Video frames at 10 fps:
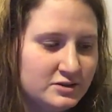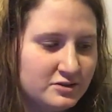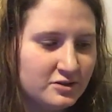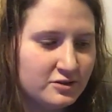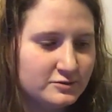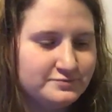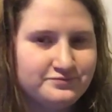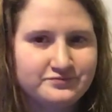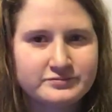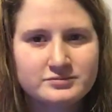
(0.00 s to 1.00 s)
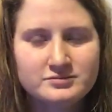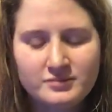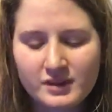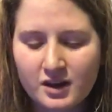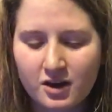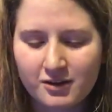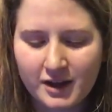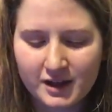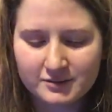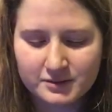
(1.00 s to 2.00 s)
So,
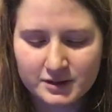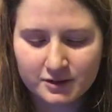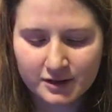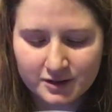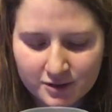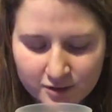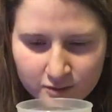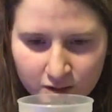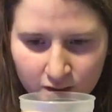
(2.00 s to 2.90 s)
alright, here I go.